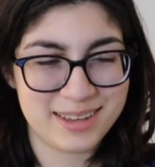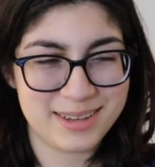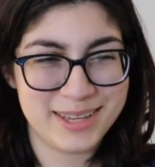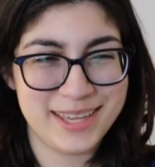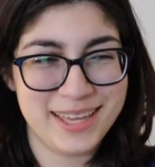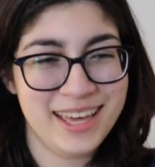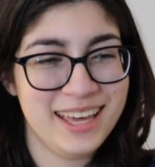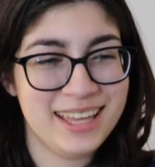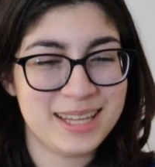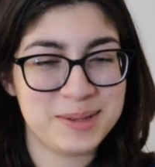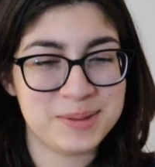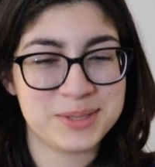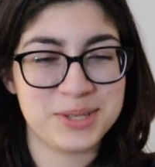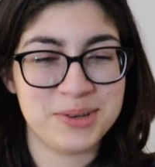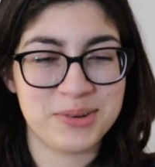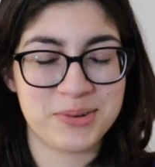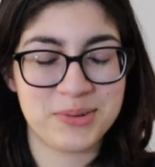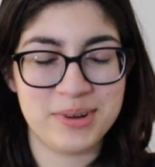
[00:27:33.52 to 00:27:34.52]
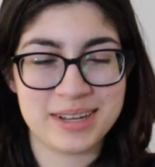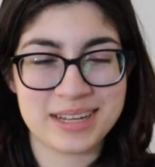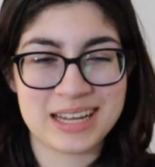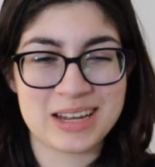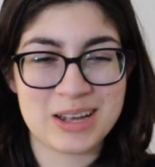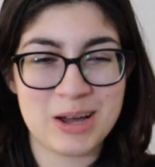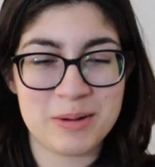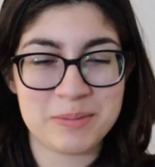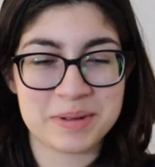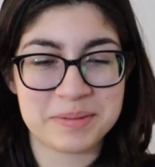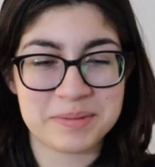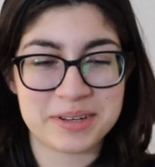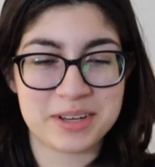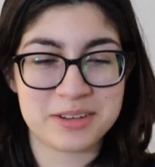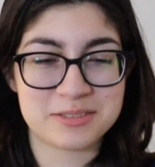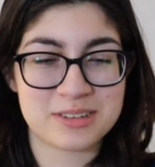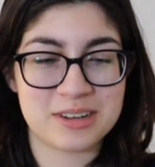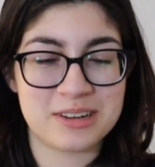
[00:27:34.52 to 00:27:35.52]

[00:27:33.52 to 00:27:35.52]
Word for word: That, that was so quick it caught me a bit off